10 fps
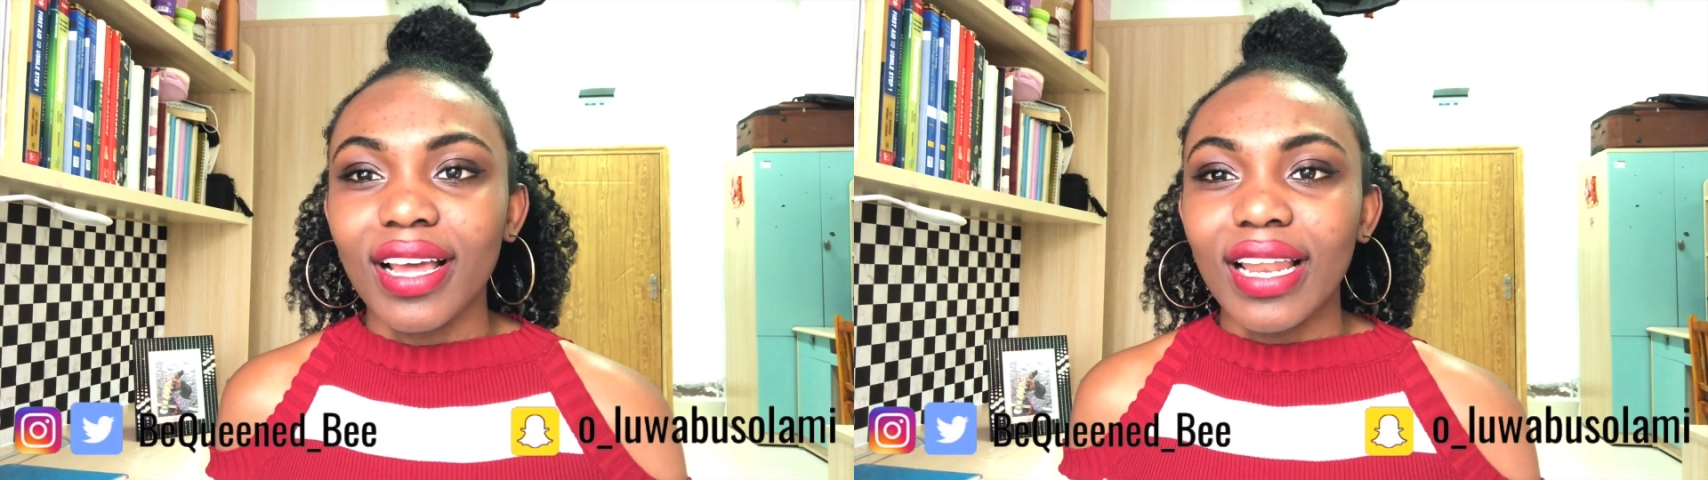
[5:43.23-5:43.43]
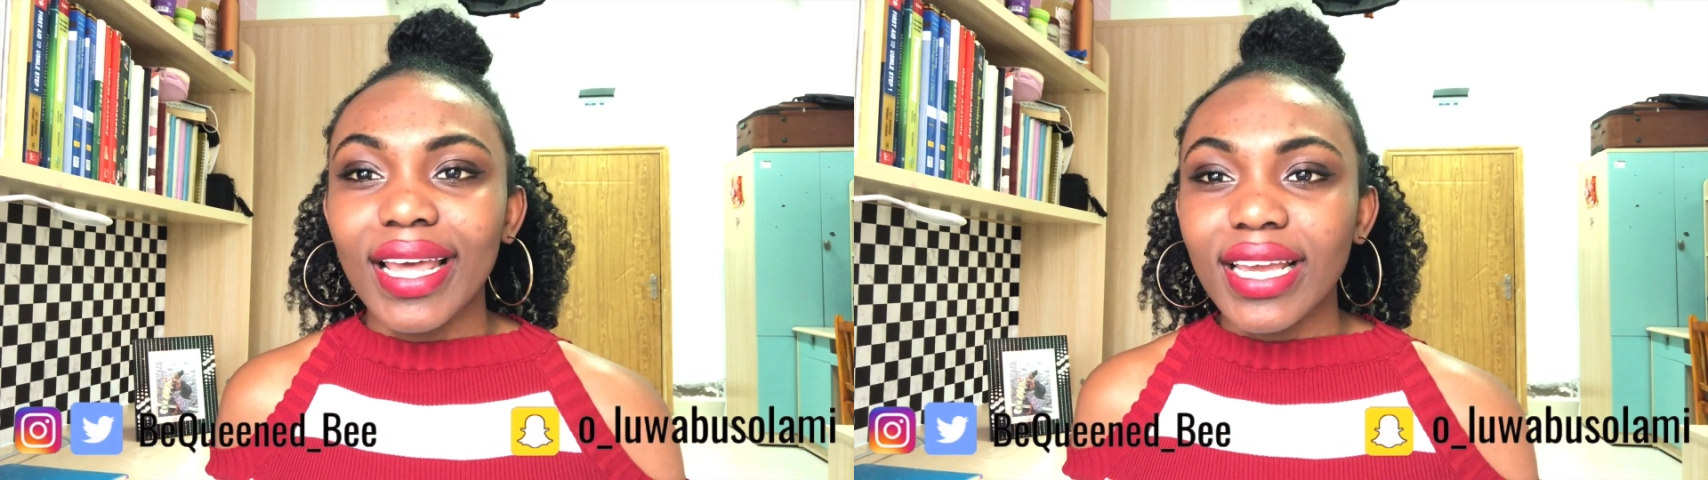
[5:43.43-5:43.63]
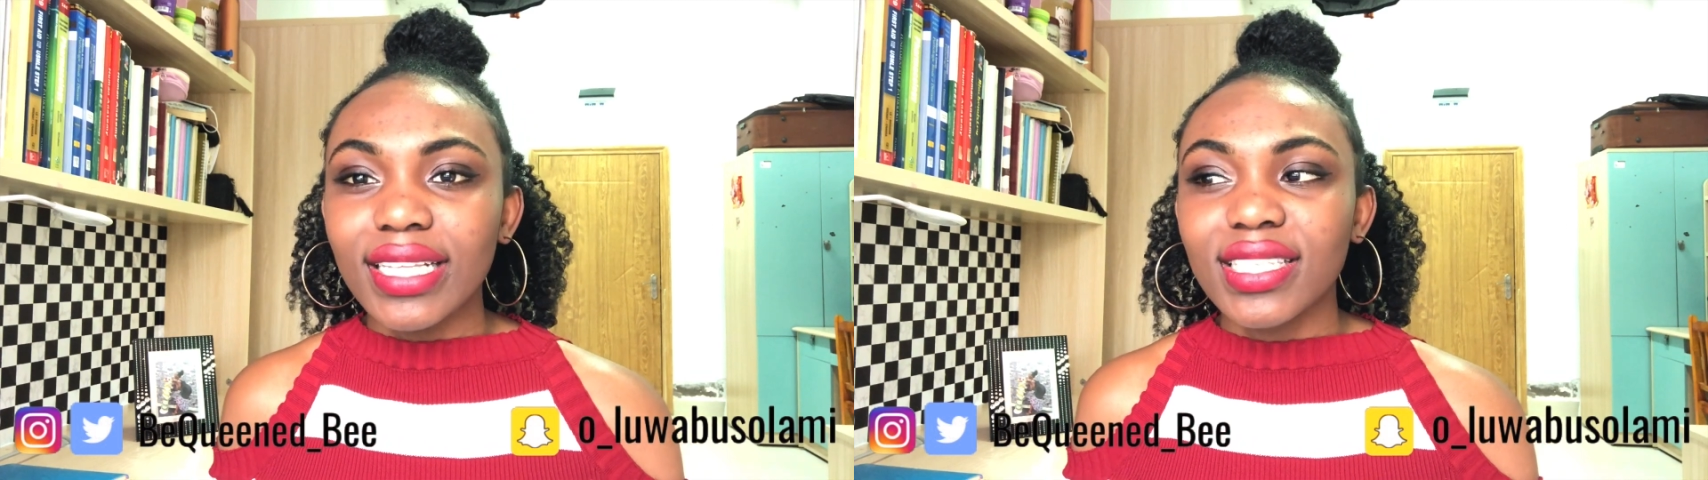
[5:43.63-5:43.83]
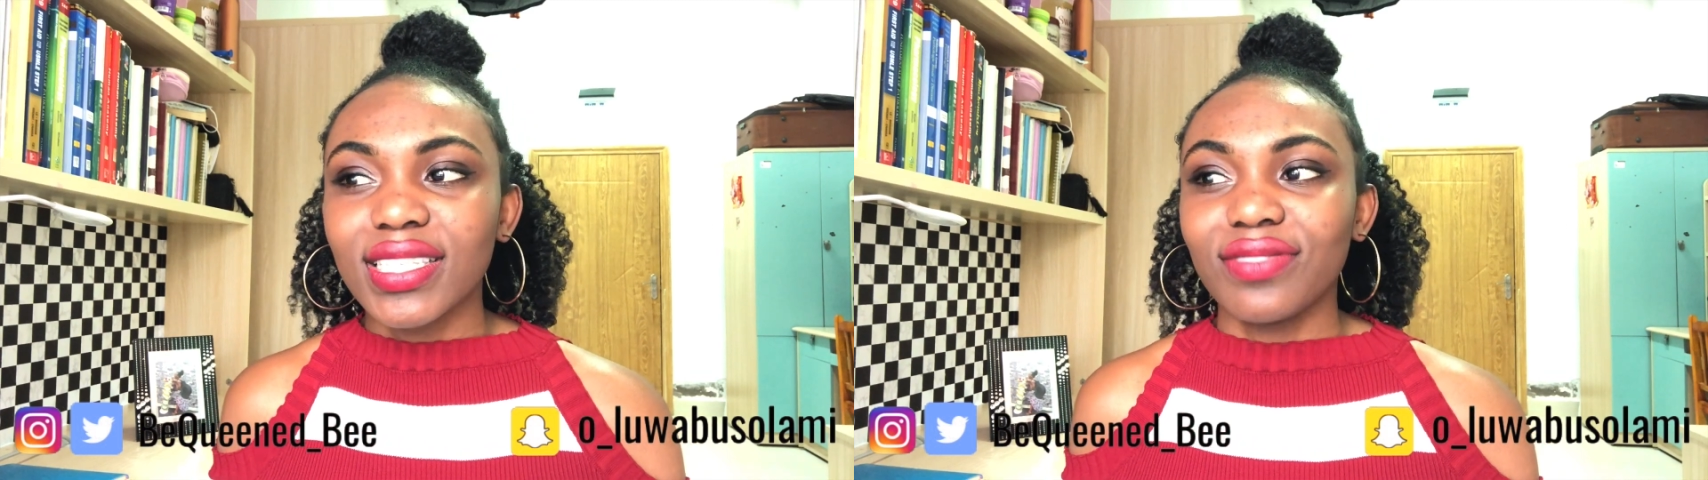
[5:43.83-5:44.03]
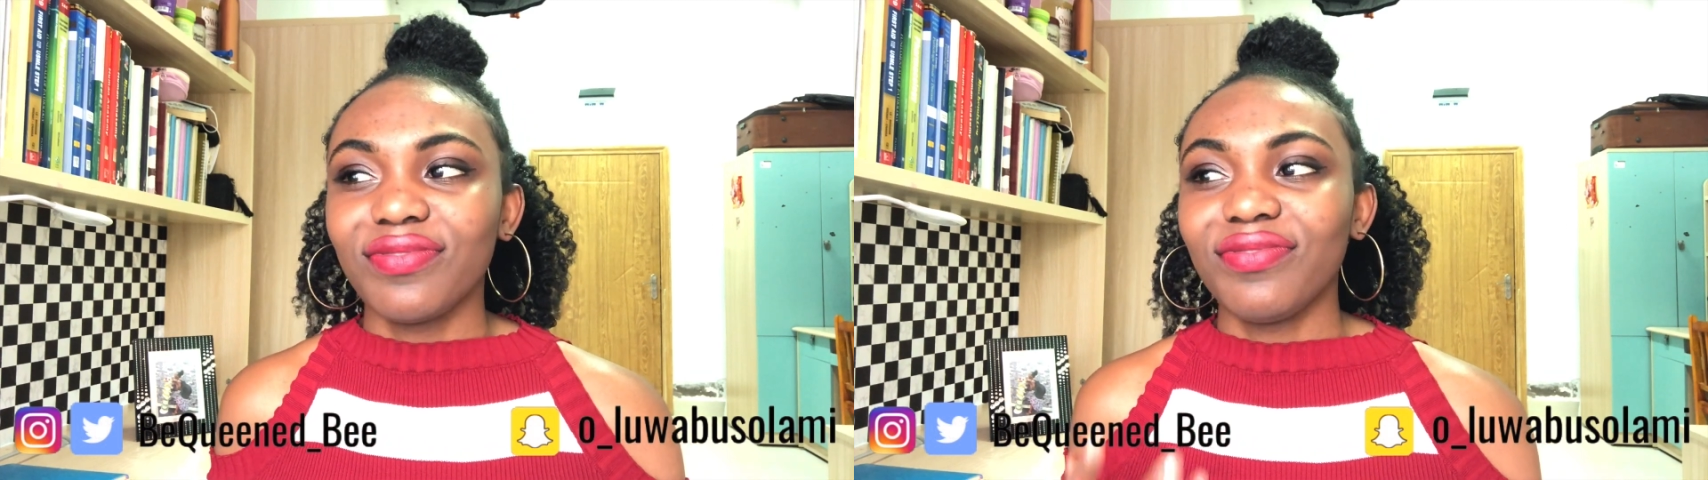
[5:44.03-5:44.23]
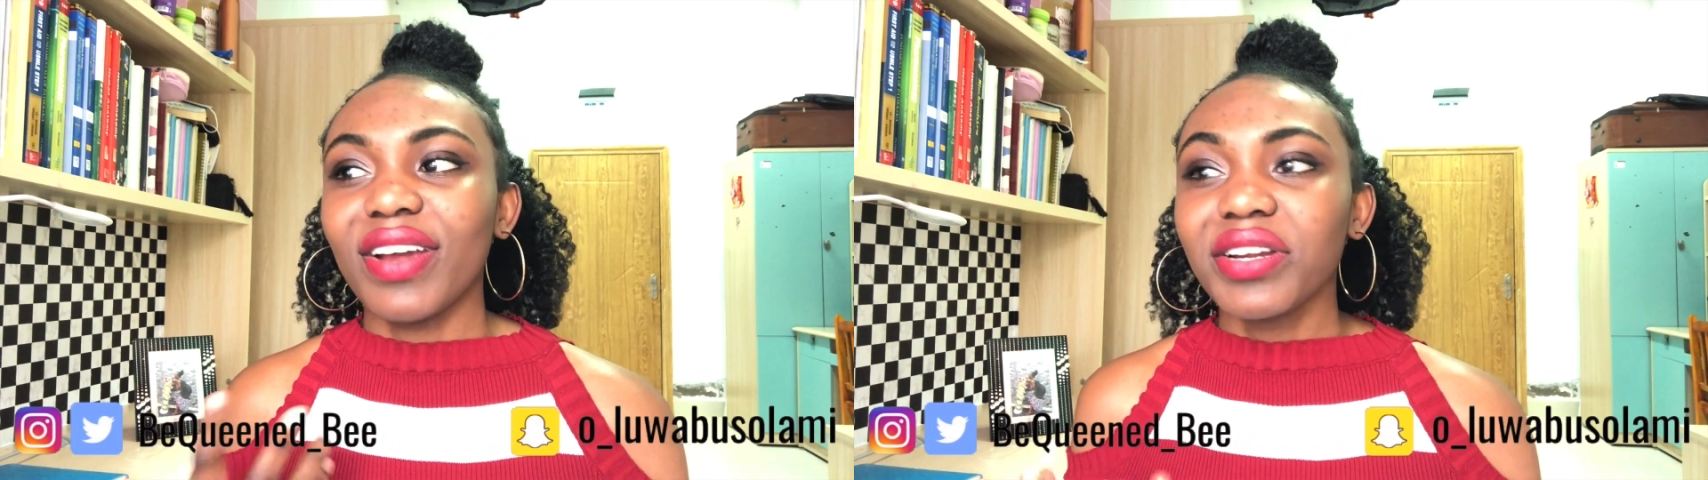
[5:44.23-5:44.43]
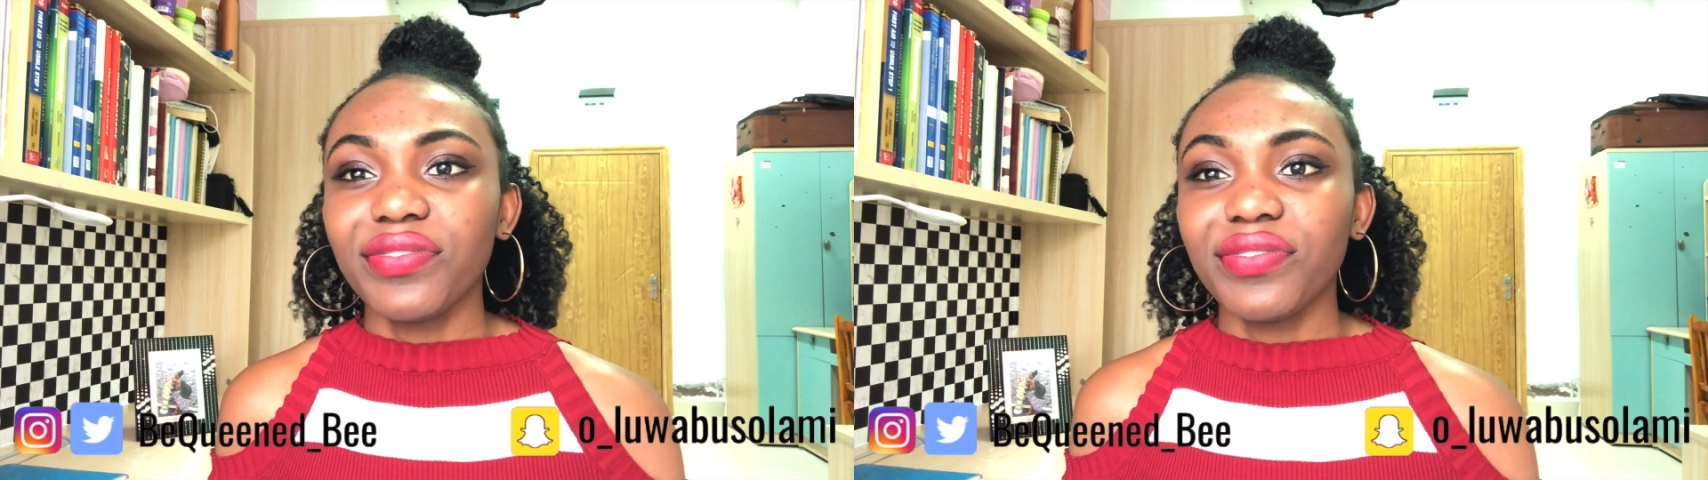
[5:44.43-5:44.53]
Like, it's very